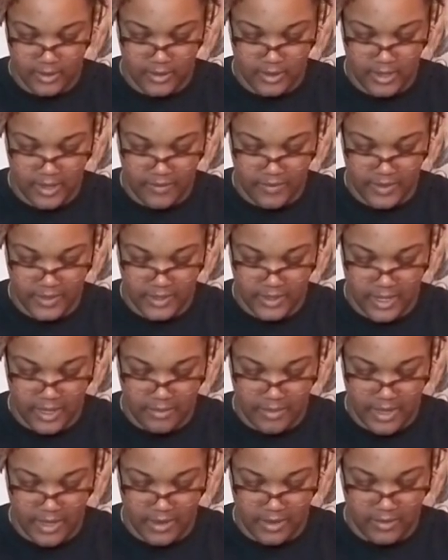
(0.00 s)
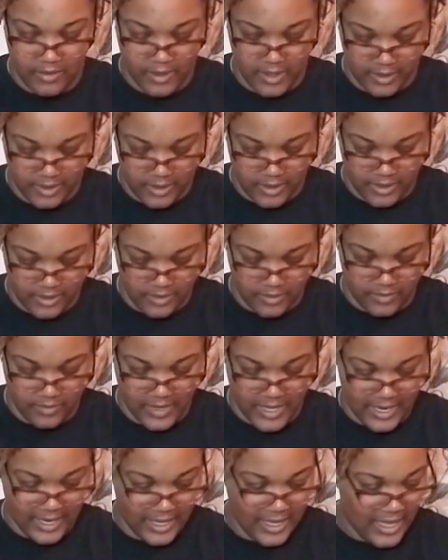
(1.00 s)
stuff has come out on here too.
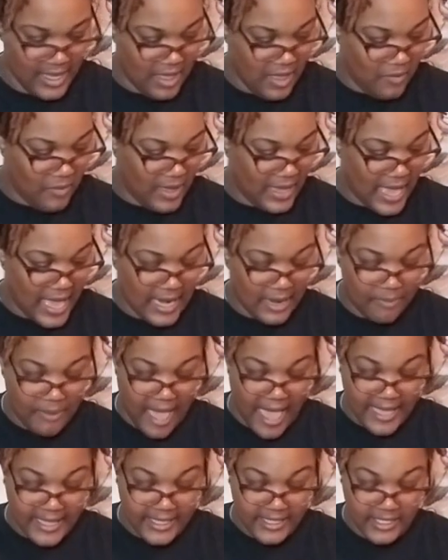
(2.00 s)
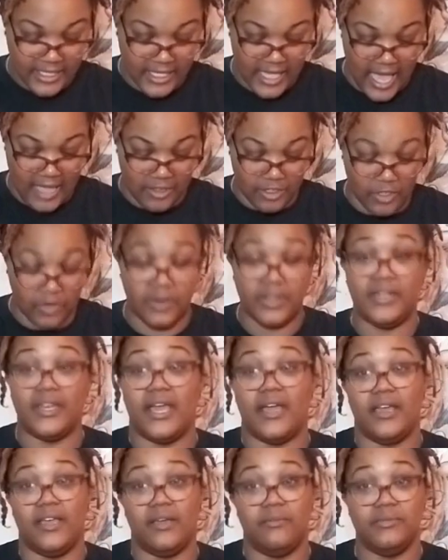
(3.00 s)
What kind of packaging y'all doing
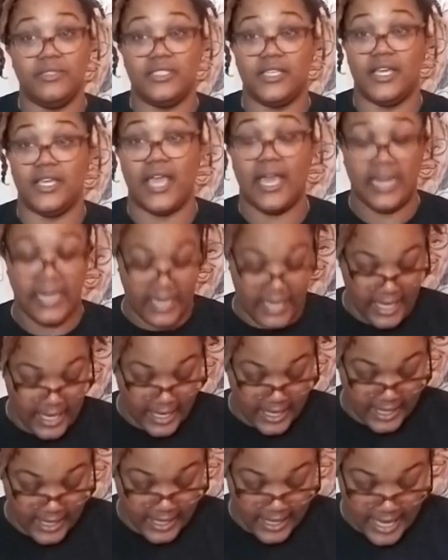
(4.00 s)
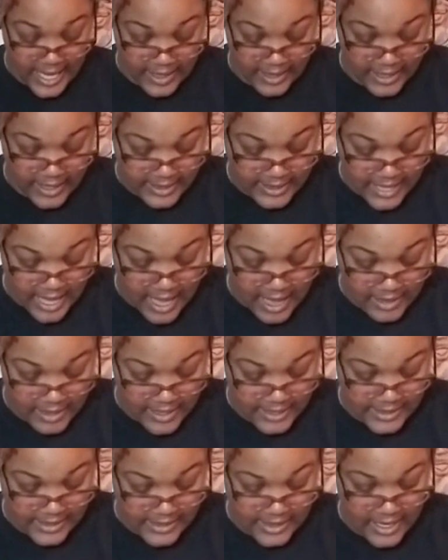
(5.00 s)
now, Amazon? Y'all need to get it together, because all
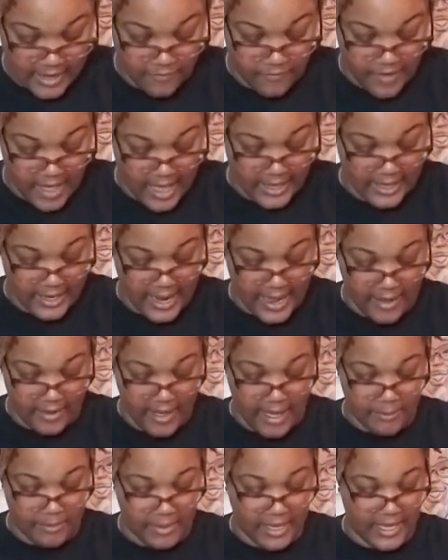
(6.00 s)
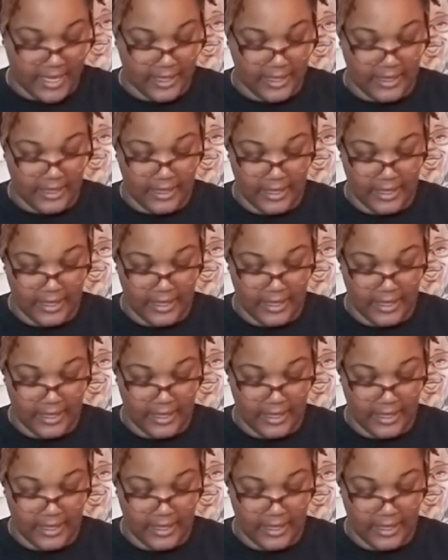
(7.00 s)
this stuff falling out, I mean,